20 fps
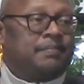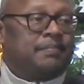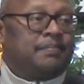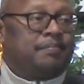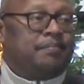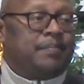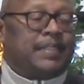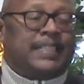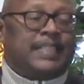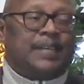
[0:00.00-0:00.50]

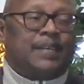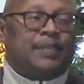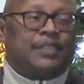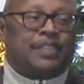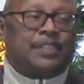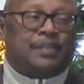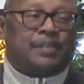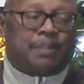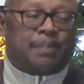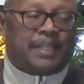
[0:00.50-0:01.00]
But that was
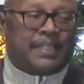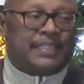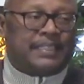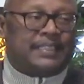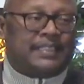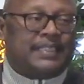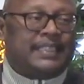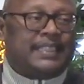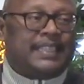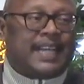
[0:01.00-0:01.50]
a
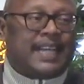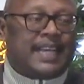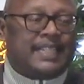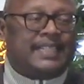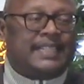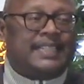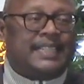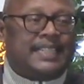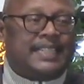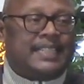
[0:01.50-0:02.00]
blessing I
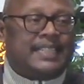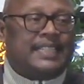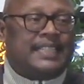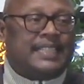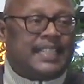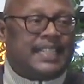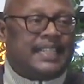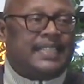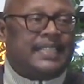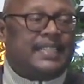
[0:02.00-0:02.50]
needed
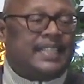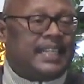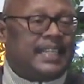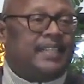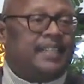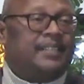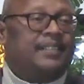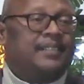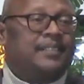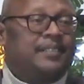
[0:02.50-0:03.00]
that day,
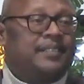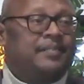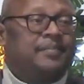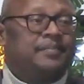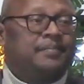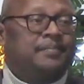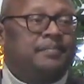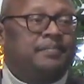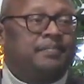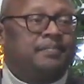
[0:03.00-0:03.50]

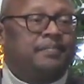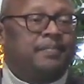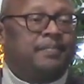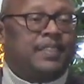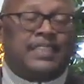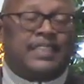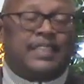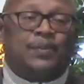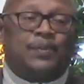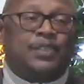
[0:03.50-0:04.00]

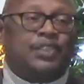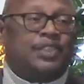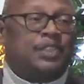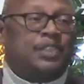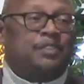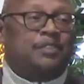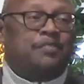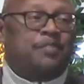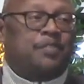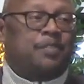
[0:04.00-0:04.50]
because I was
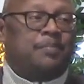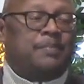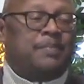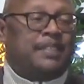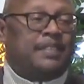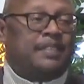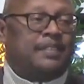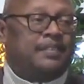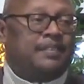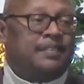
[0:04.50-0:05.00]
shook for a
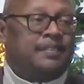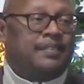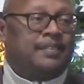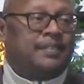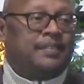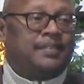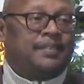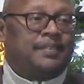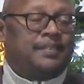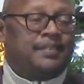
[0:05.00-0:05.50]
minute.
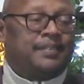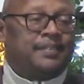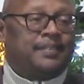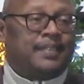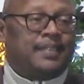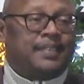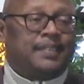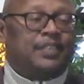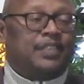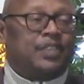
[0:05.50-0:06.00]

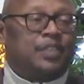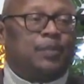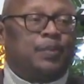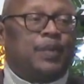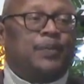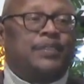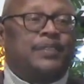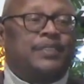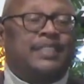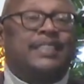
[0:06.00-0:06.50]
Even to the point
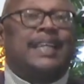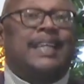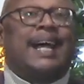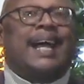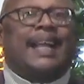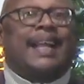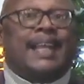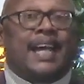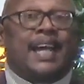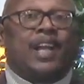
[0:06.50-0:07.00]
where I said, I
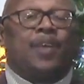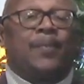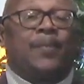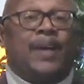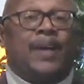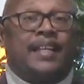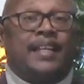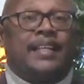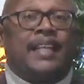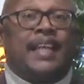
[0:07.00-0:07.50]
got to
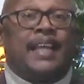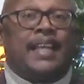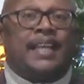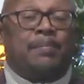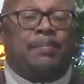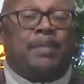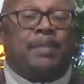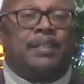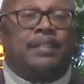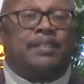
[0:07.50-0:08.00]
ride in the
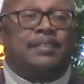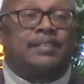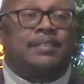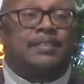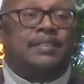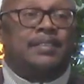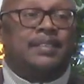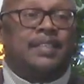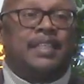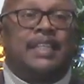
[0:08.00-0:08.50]
ambulance.
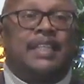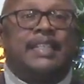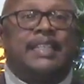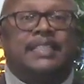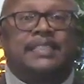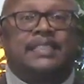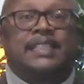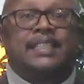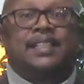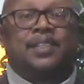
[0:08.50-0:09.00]
And the lady
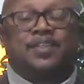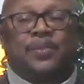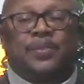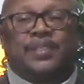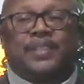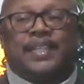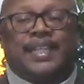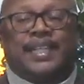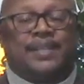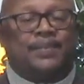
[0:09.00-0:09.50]
said,
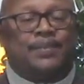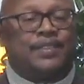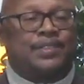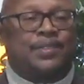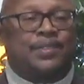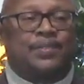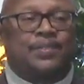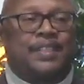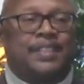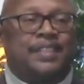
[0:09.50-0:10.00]
okay. I was
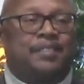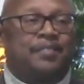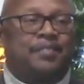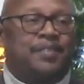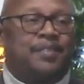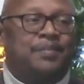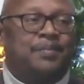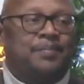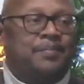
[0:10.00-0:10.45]
so thankful.